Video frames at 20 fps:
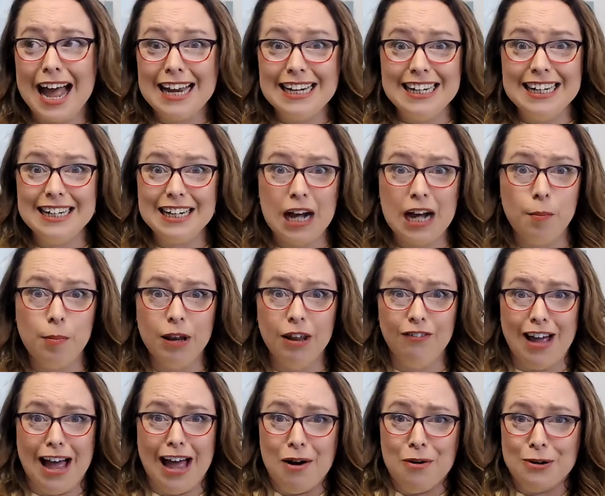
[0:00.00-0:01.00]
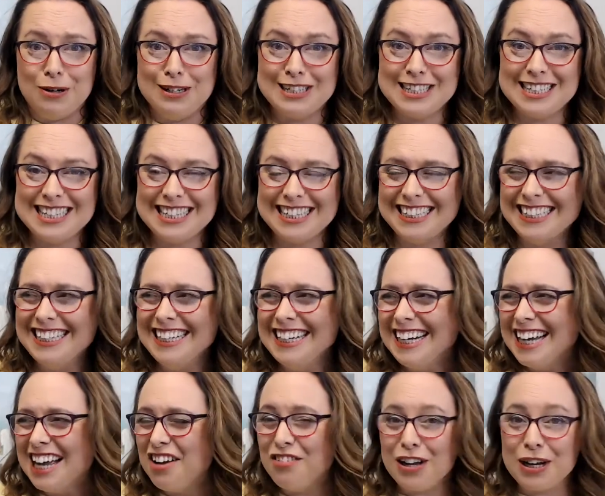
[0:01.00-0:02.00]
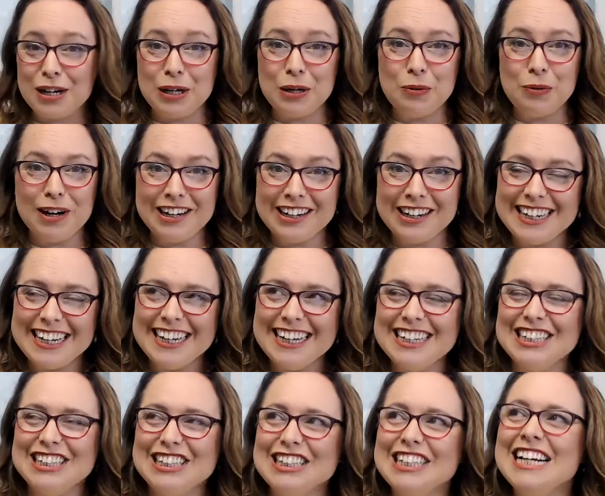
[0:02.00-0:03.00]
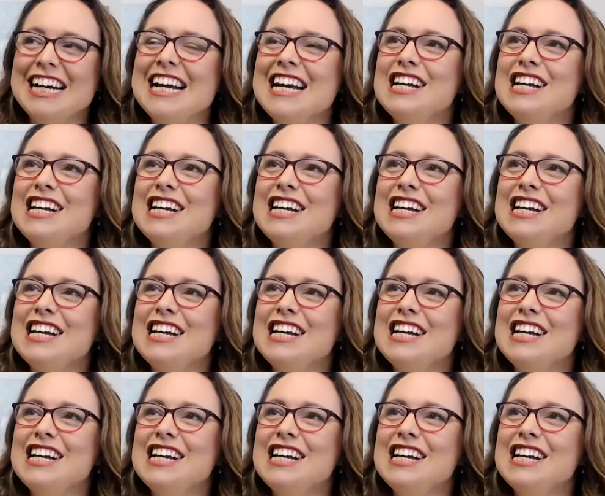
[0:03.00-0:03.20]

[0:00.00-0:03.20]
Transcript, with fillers: I need a couple of hours if I'm going to wear a heel.